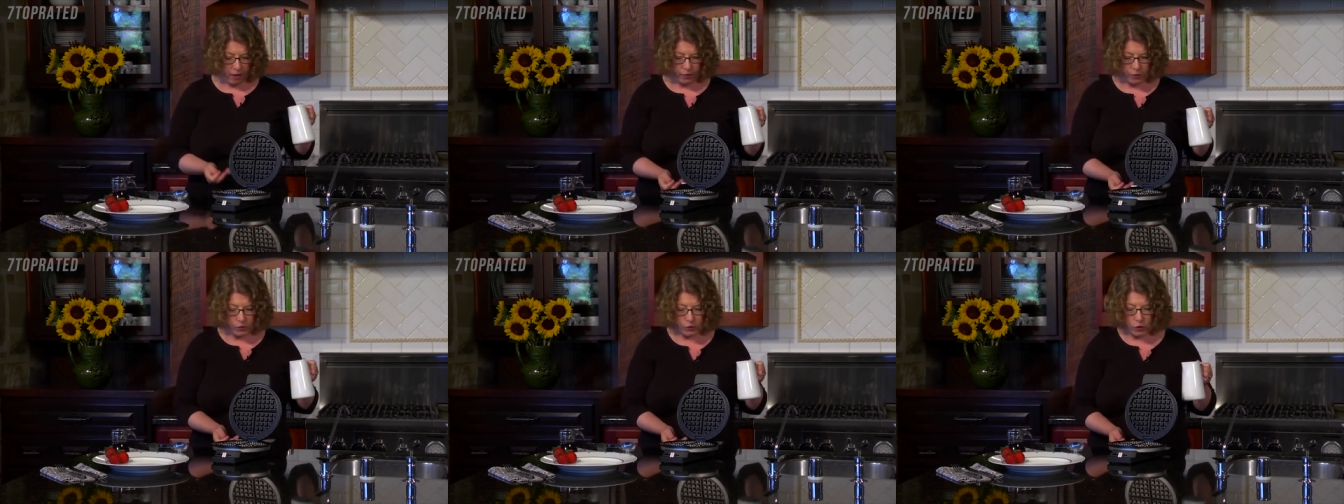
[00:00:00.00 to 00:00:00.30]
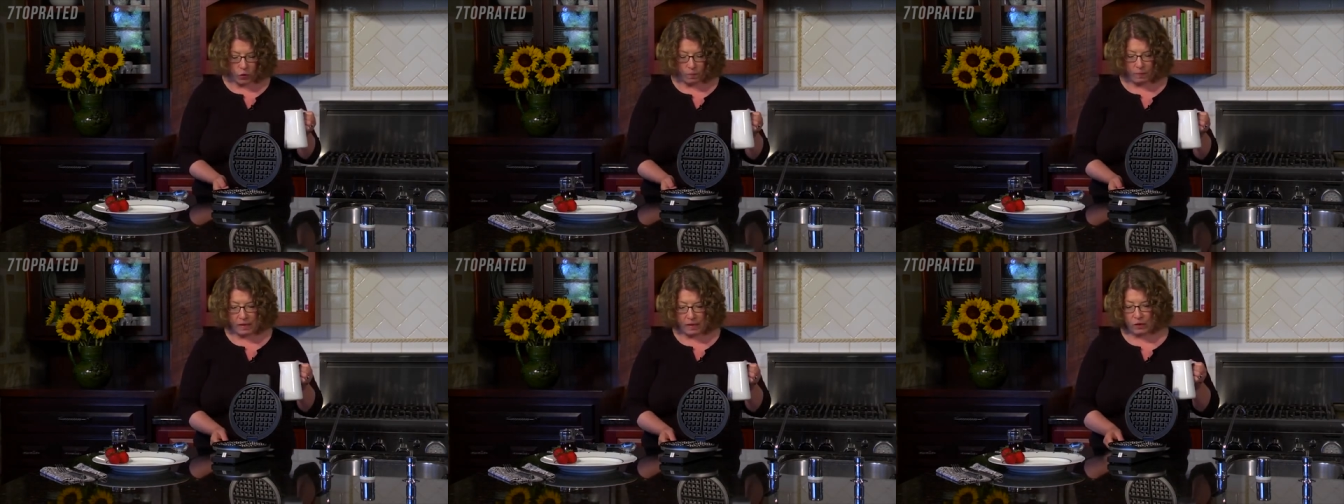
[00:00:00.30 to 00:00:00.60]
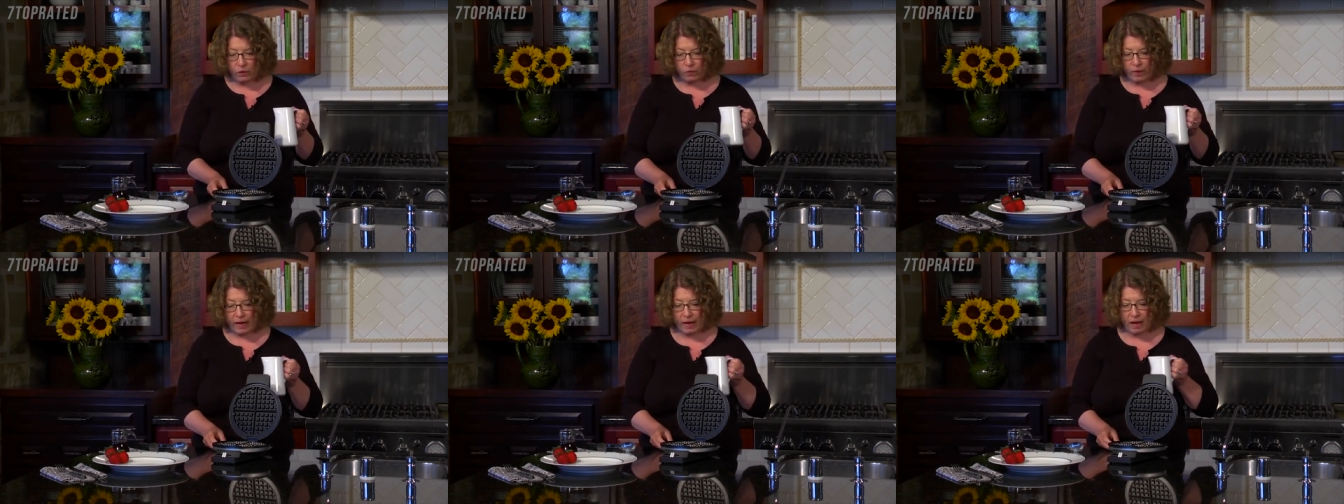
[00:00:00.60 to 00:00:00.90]
There's so
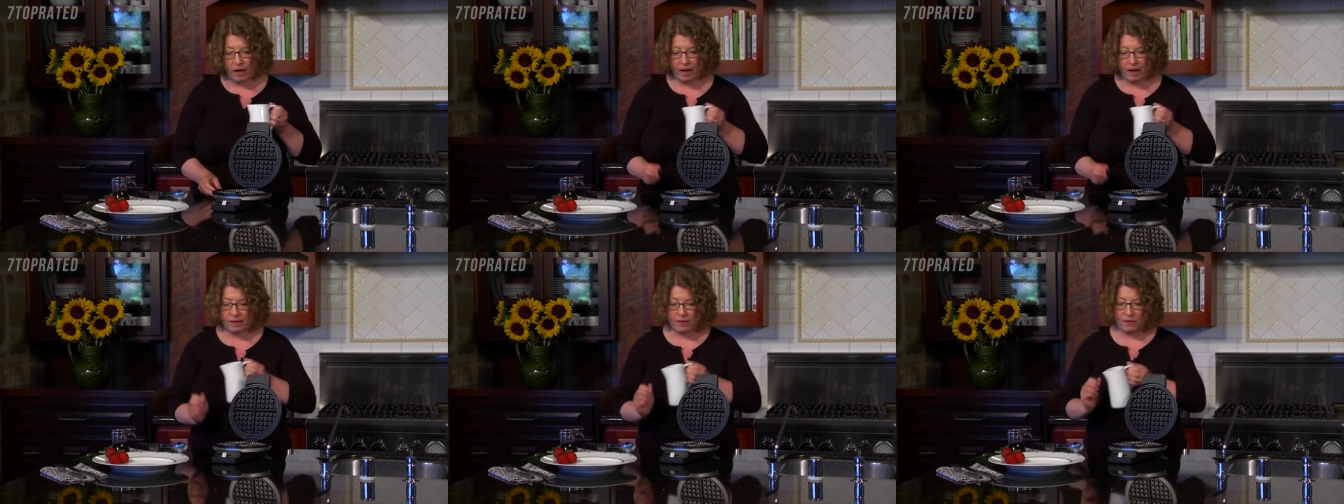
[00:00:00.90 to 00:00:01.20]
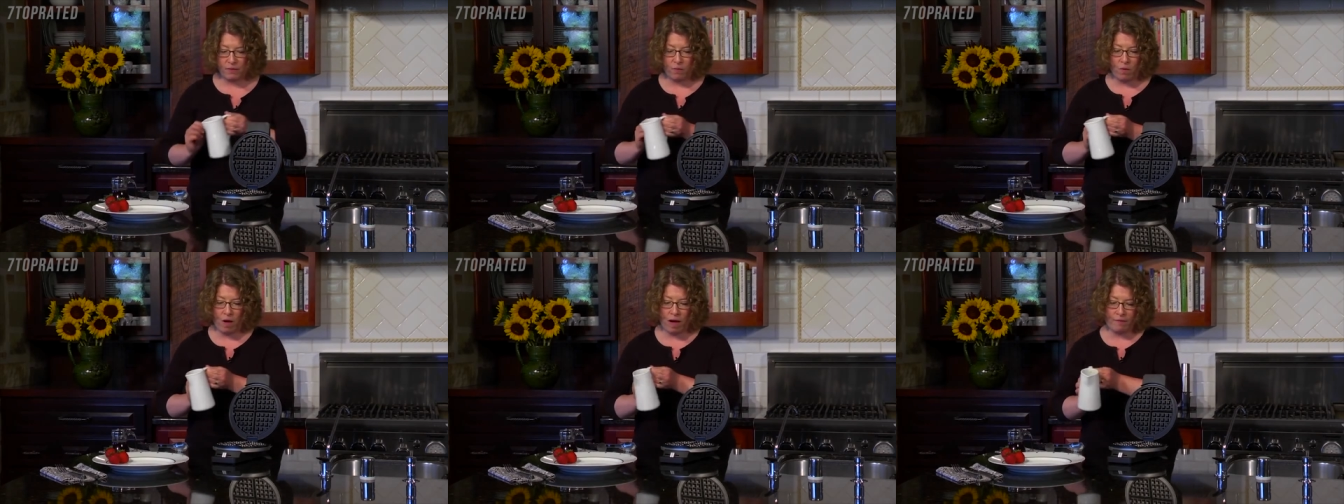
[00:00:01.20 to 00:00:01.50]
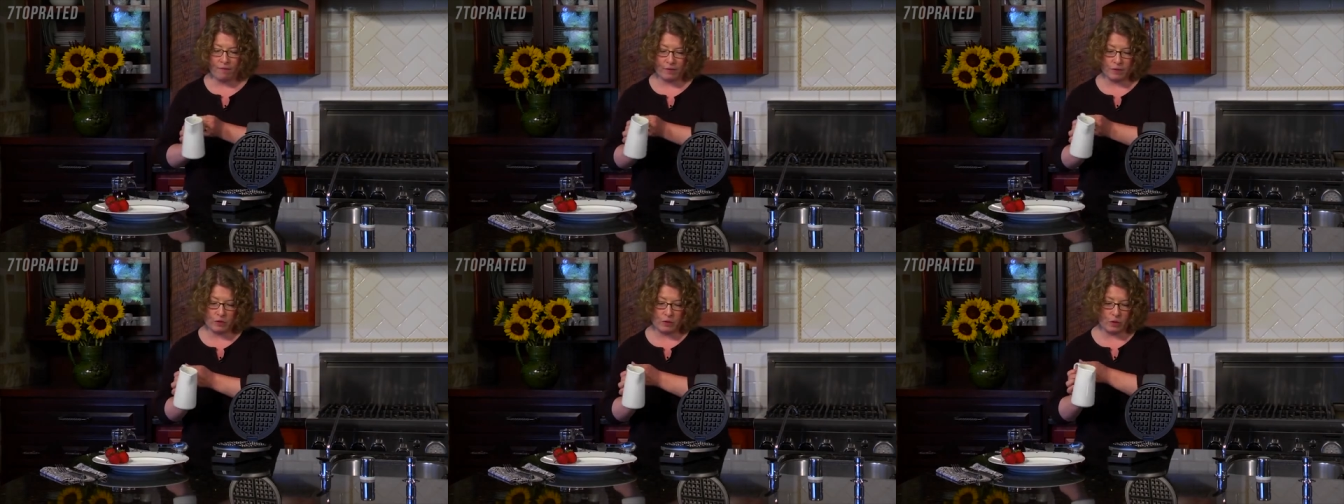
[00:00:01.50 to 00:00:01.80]
many great kinds of
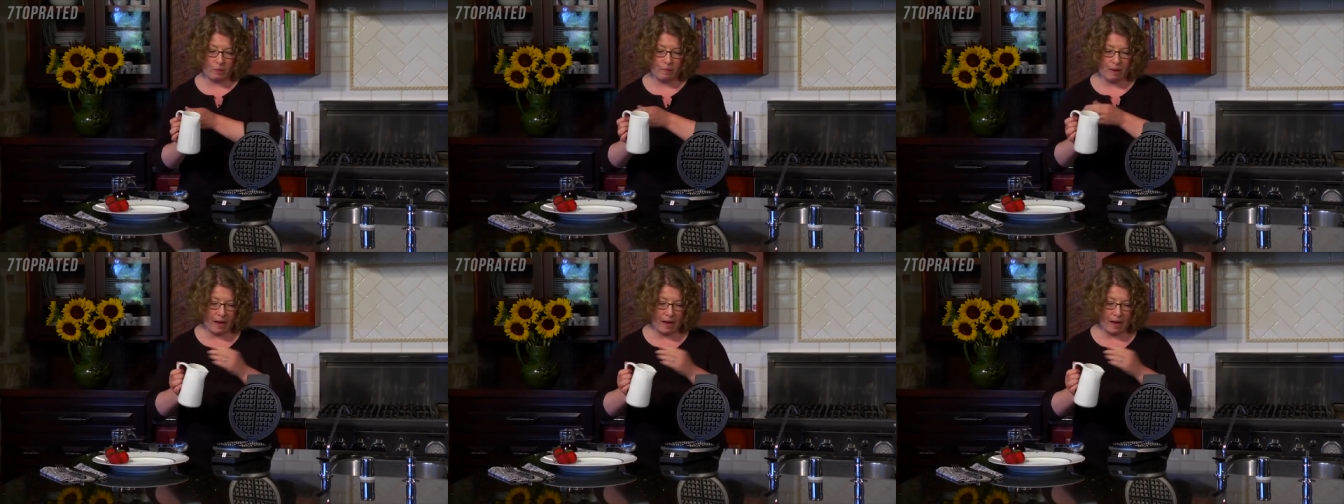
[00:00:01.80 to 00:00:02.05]
waffles to